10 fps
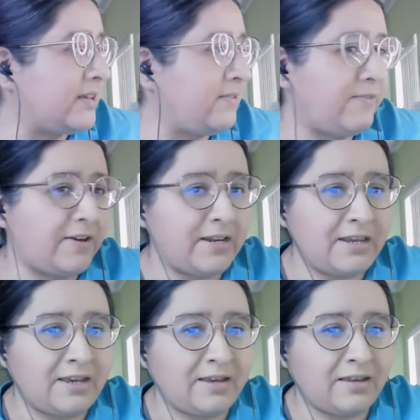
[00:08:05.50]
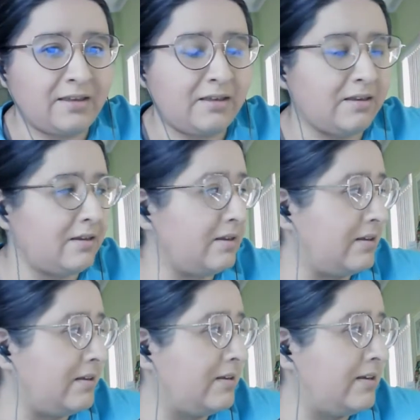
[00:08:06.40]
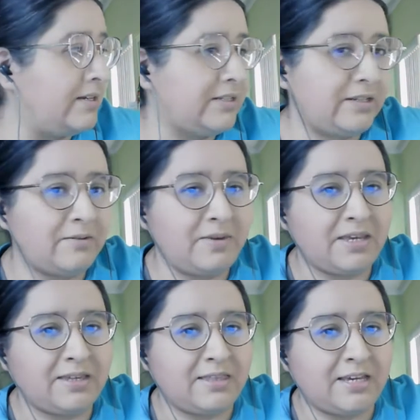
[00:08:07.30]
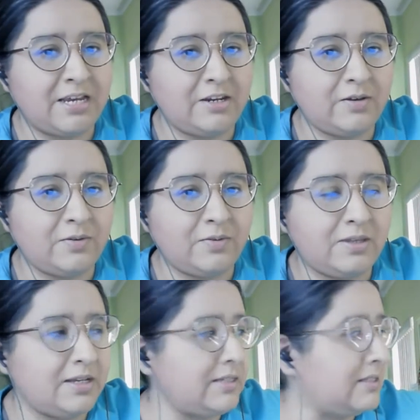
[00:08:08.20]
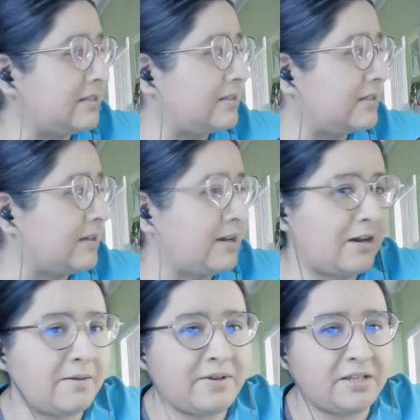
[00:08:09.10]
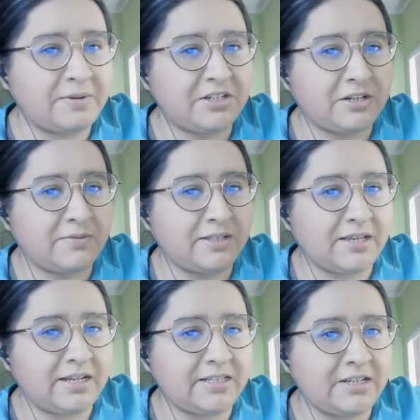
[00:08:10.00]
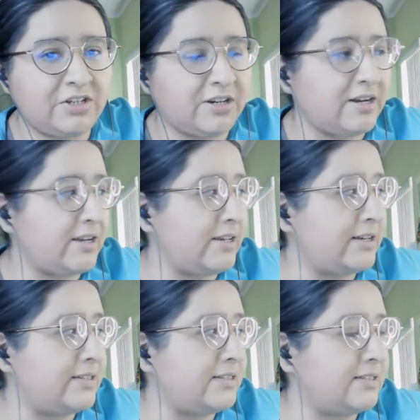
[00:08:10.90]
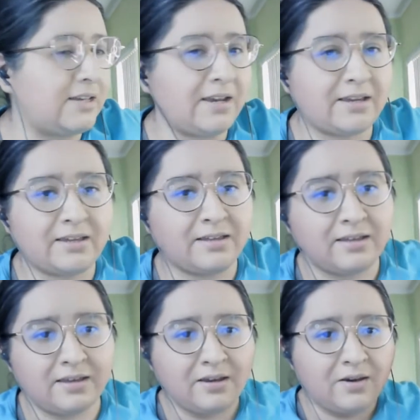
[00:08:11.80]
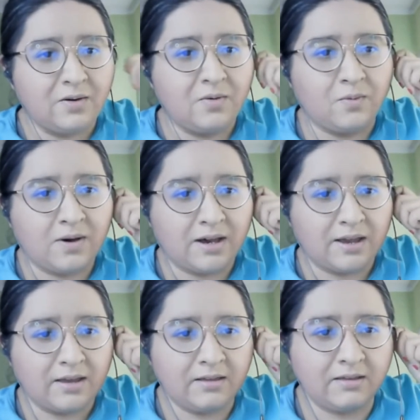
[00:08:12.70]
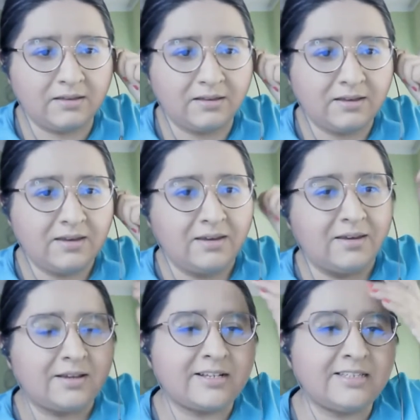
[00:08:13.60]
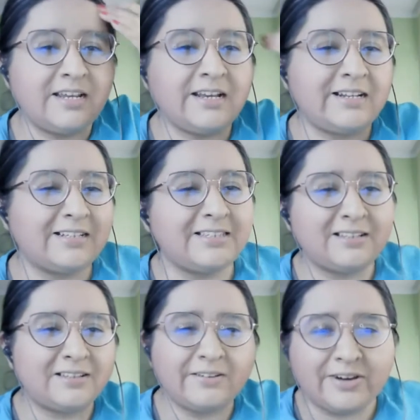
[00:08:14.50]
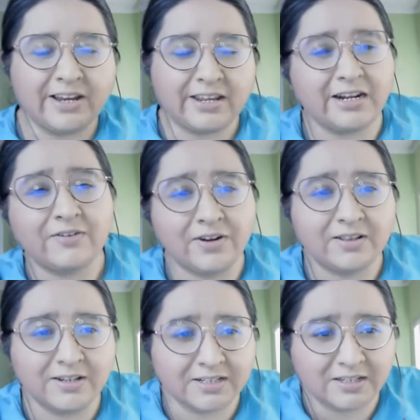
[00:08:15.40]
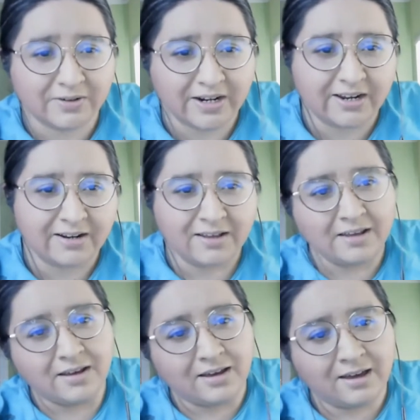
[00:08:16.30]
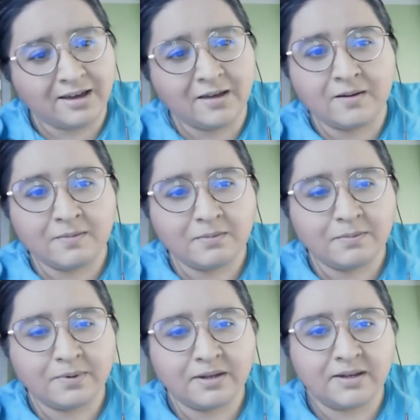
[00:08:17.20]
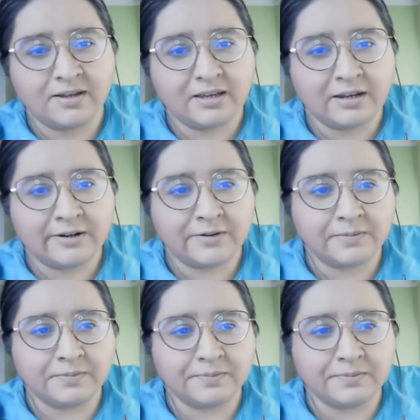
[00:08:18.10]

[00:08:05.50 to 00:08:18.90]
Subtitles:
funny to me that they do this, especially with like CGI, because it's like, why? Because it doesn't look right. It never looks right. But you know,